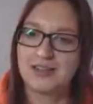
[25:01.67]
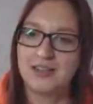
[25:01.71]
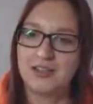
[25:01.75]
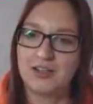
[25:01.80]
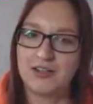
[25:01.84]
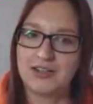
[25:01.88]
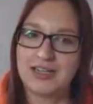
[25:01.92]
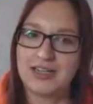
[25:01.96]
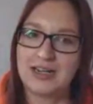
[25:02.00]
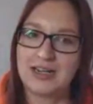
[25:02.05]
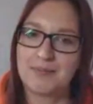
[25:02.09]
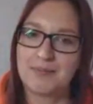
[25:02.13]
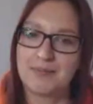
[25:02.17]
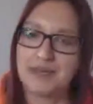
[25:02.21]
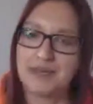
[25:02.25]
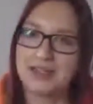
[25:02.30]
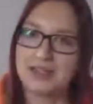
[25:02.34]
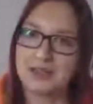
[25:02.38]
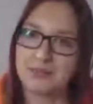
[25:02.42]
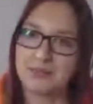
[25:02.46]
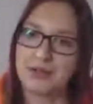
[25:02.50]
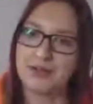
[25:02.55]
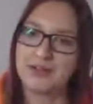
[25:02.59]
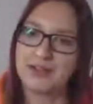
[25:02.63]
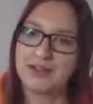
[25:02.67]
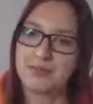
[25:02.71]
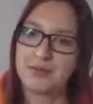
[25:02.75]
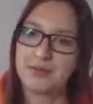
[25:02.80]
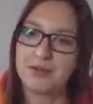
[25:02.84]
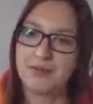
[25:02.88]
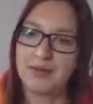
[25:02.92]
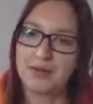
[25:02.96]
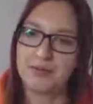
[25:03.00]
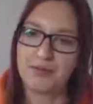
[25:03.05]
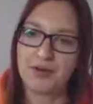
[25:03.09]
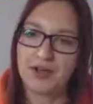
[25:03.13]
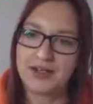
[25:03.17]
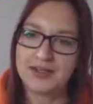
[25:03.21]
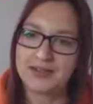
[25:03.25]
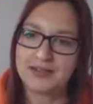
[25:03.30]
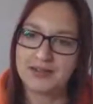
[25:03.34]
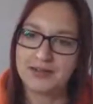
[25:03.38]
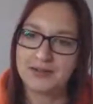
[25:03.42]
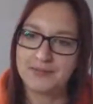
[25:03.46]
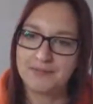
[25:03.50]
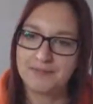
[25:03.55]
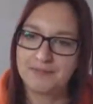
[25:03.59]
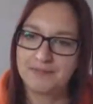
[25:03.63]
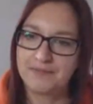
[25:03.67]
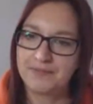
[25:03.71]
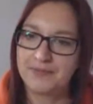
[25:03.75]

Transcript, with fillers: you know, I'd had a bad experience putting my price up.